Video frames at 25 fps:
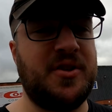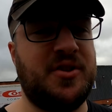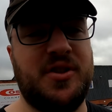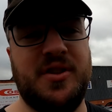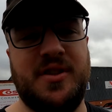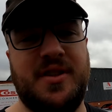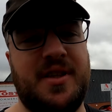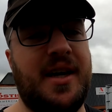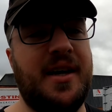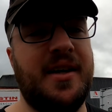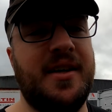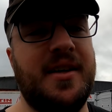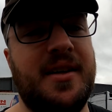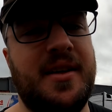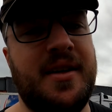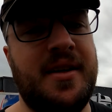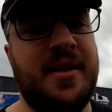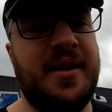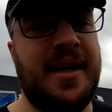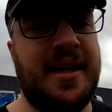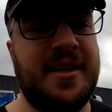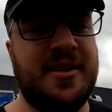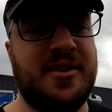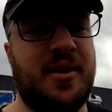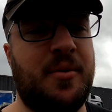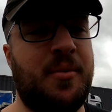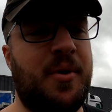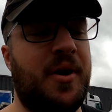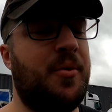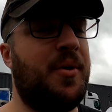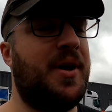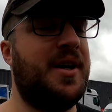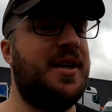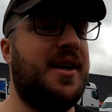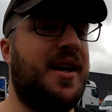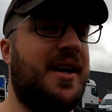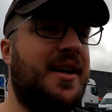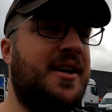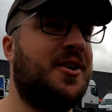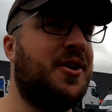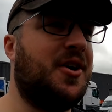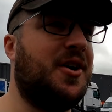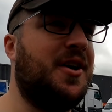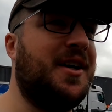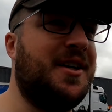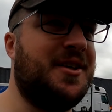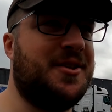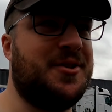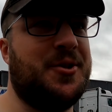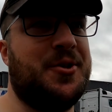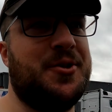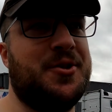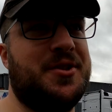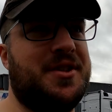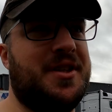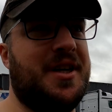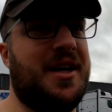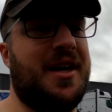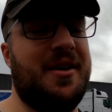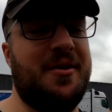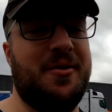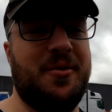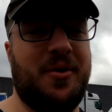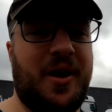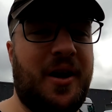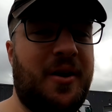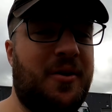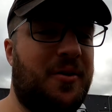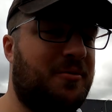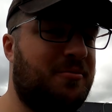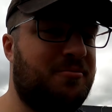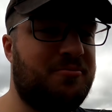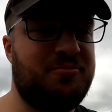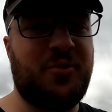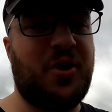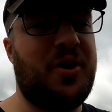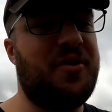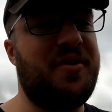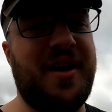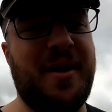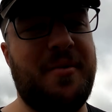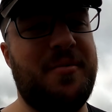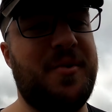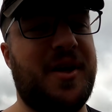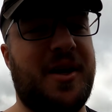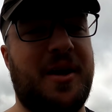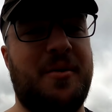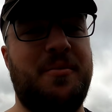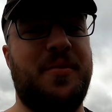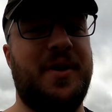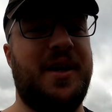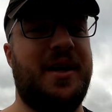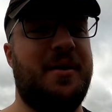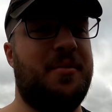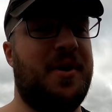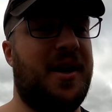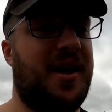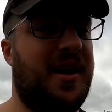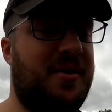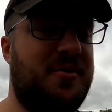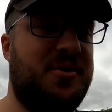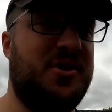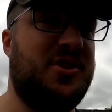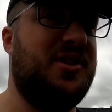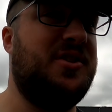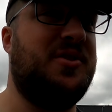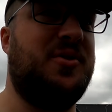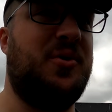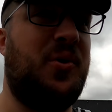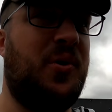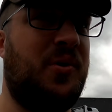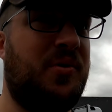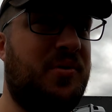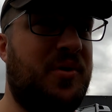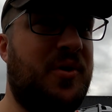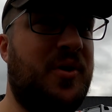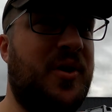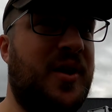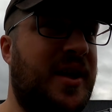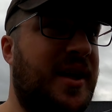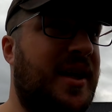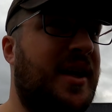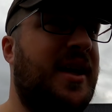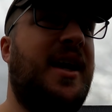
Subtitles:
I was just saying last time I went and got an exhaust done. I won't name the company, but it was just awful.